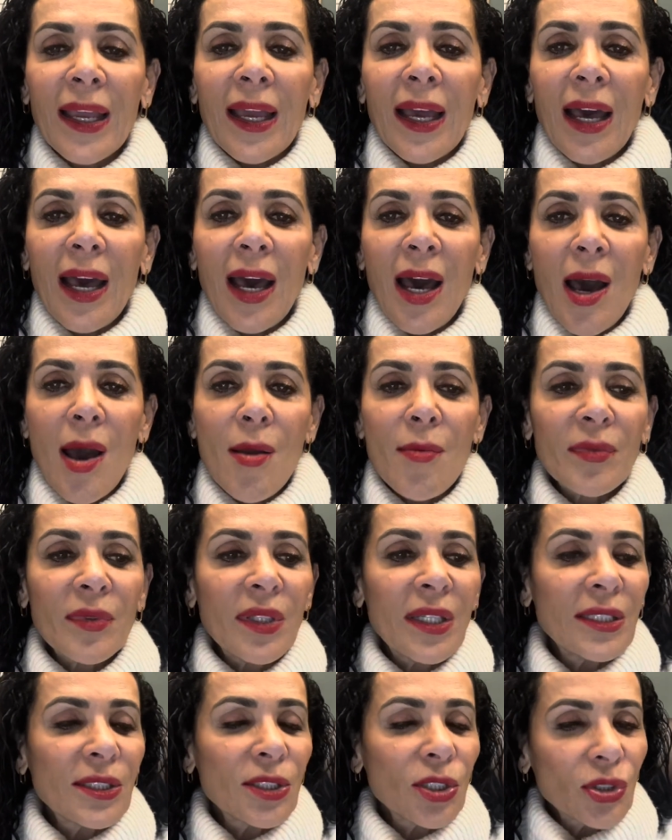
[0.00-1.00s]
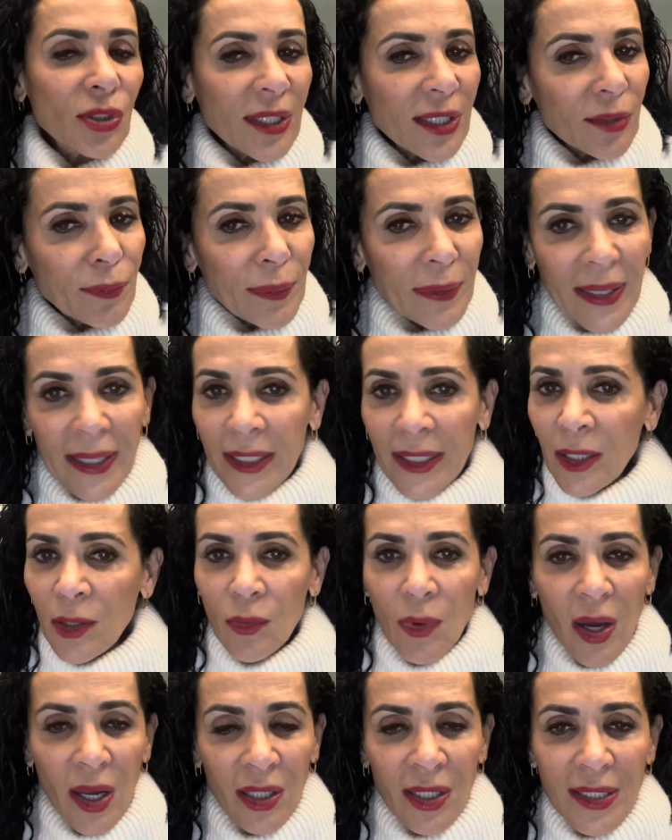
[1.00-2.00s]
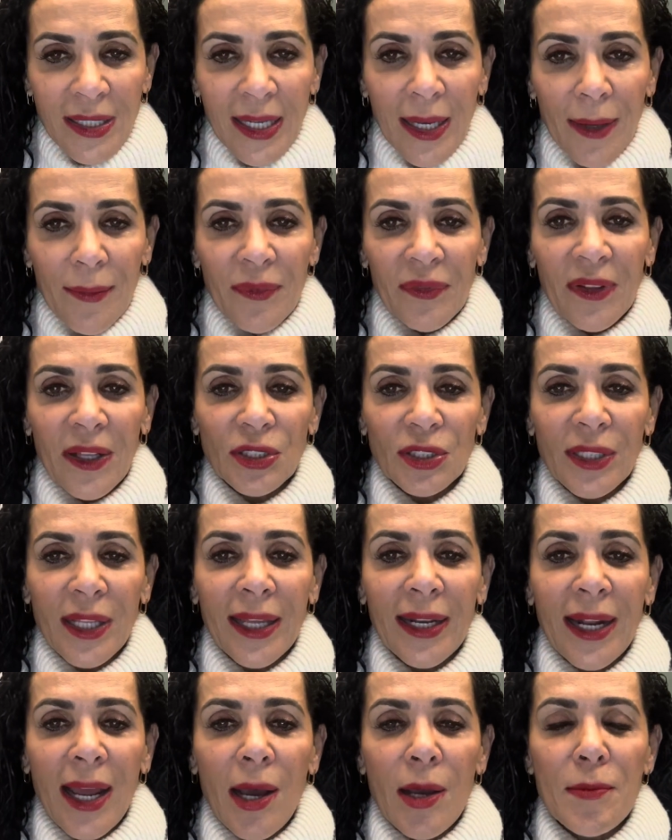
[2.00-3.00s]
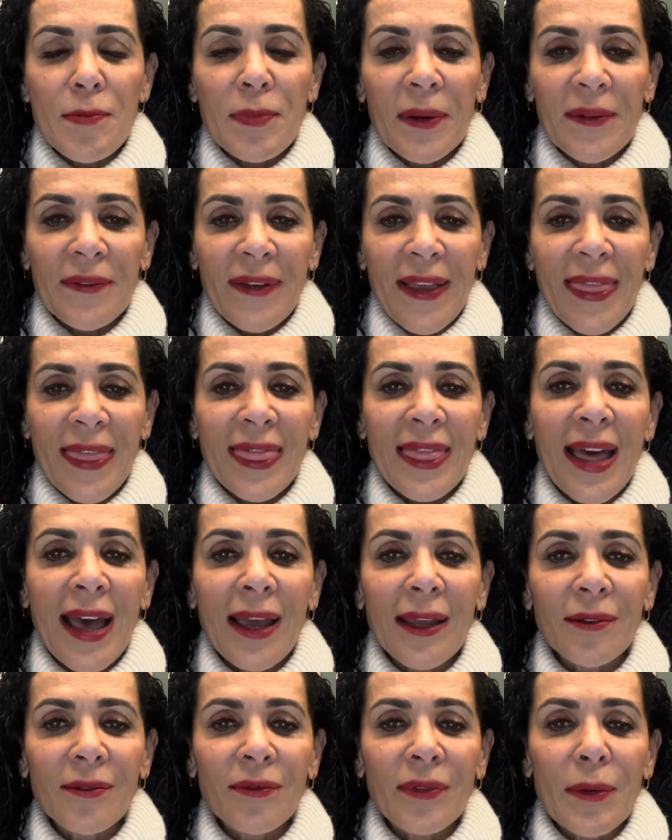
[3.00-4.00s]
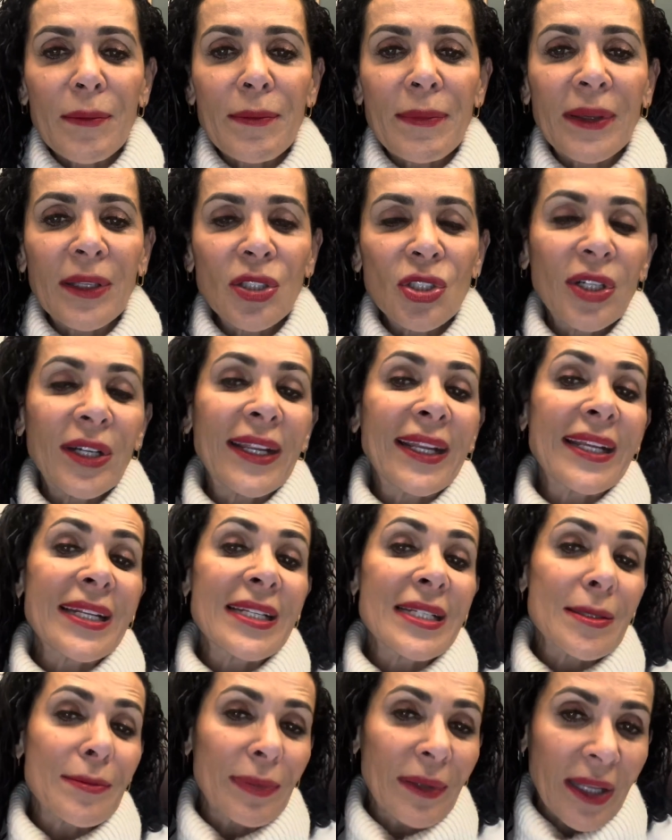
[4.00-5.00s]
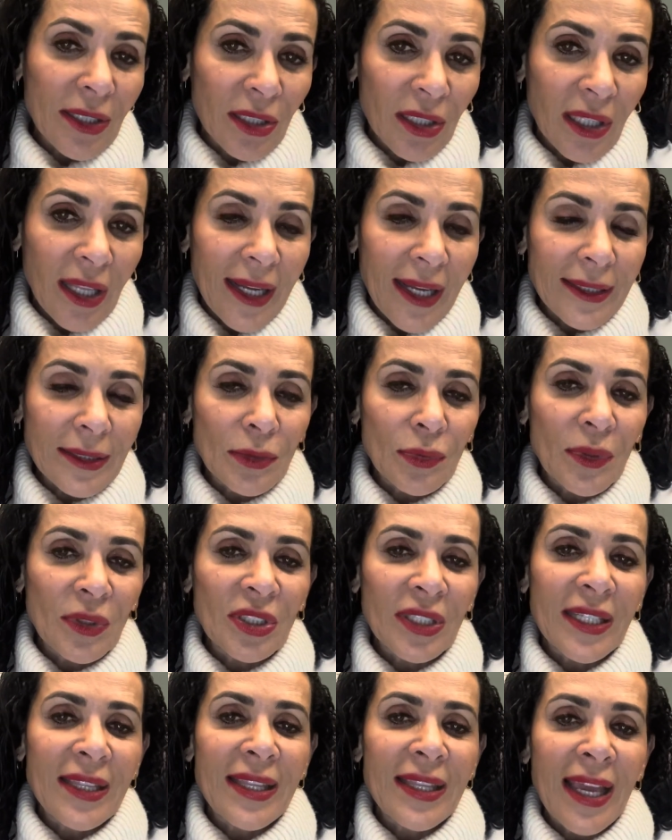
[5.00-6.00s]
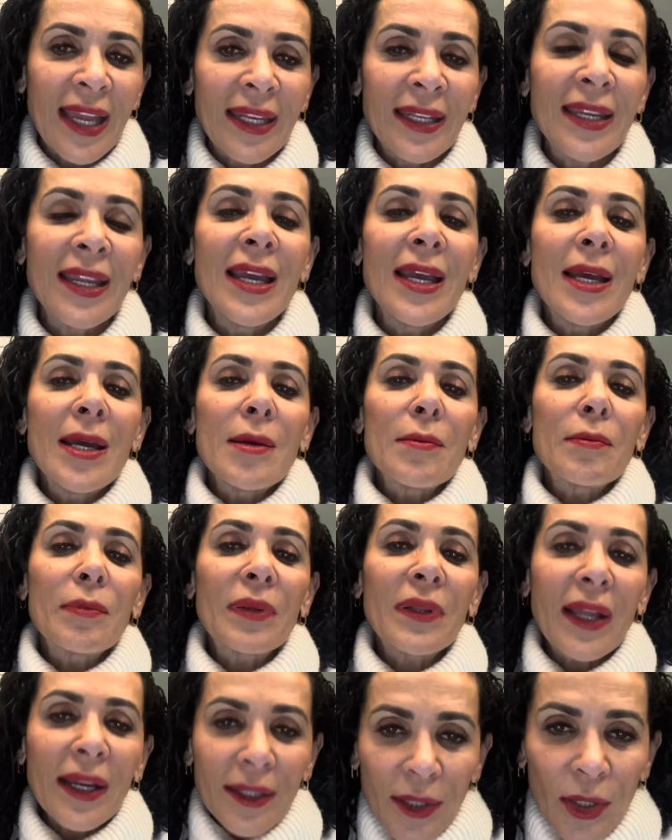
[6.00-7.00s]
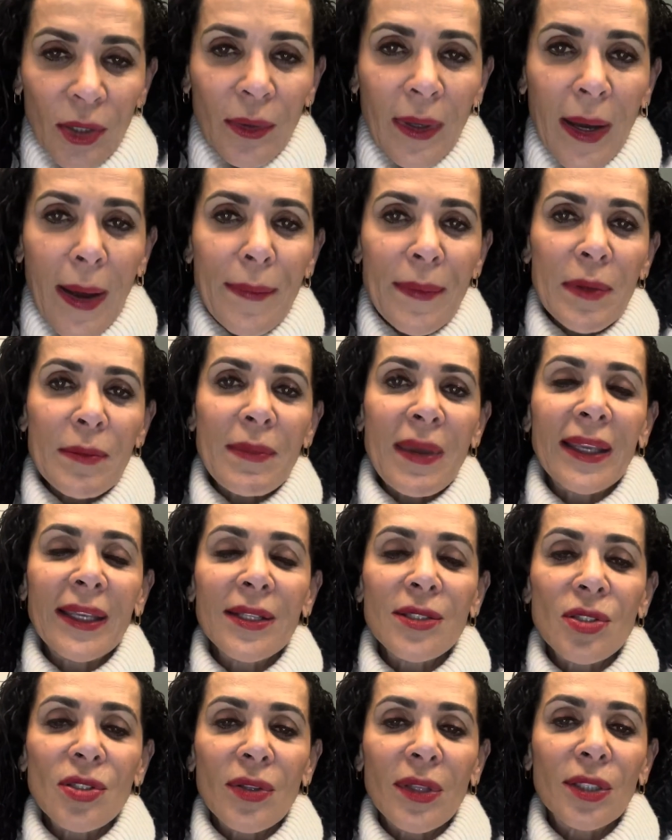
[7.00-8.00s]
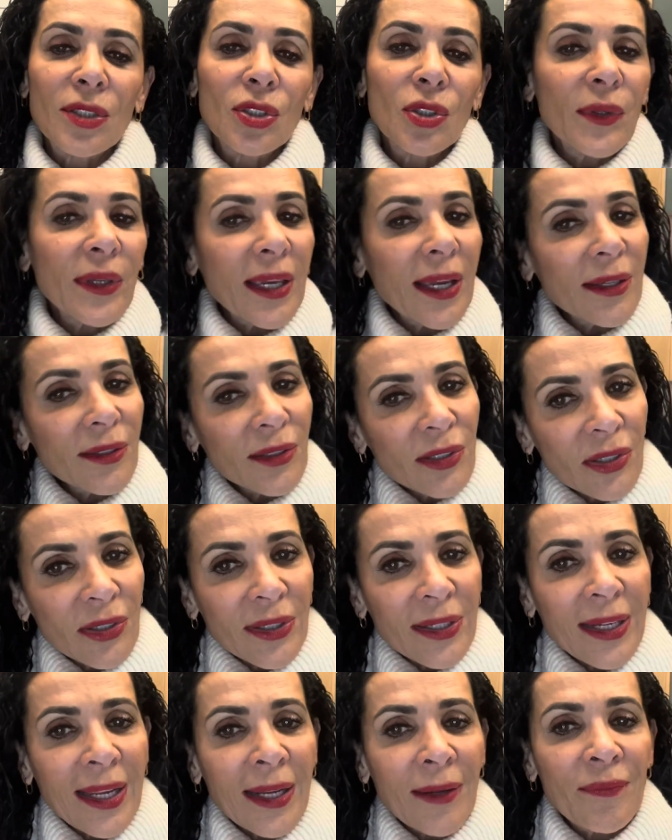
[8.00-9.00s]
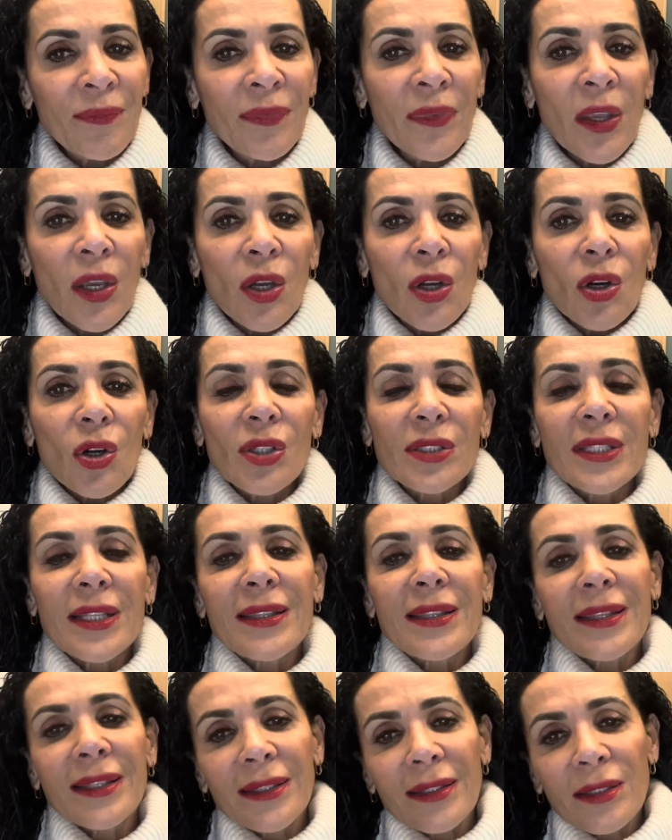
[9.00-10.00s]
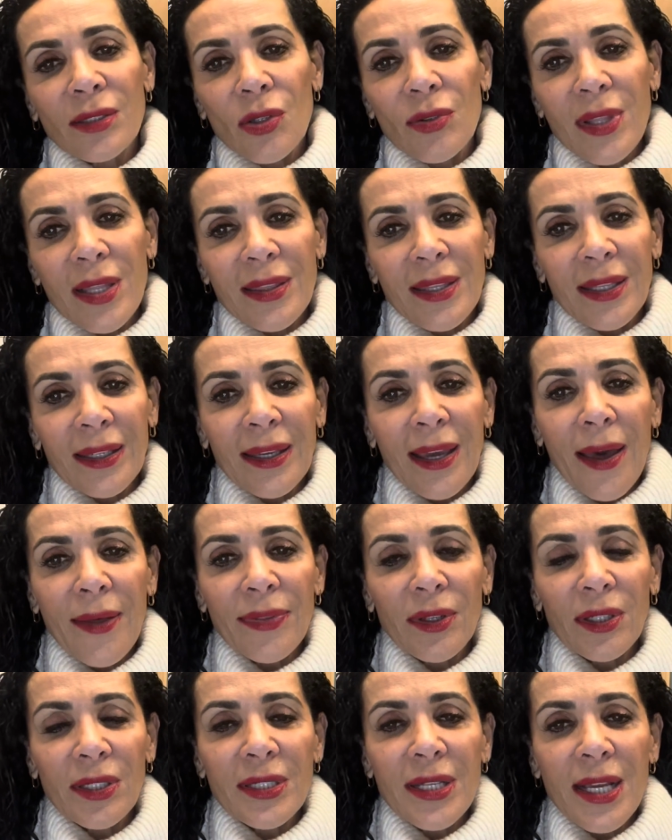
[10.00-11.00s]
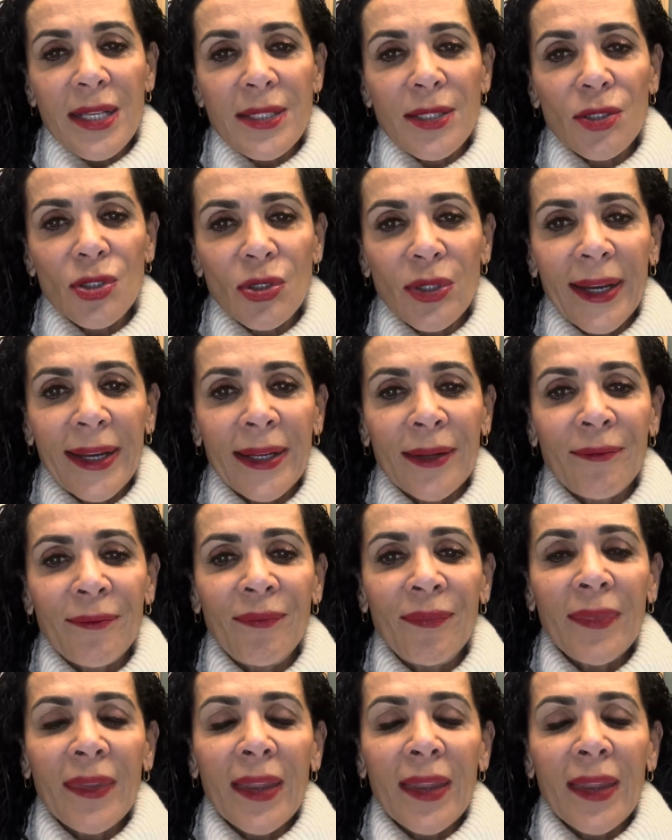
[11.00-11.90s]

need to drink plenty of water to help flush that out and prevent that from turning into blood clots, which could then plug you up and make it so that you can't urinate or so that the catheter doesn't drain.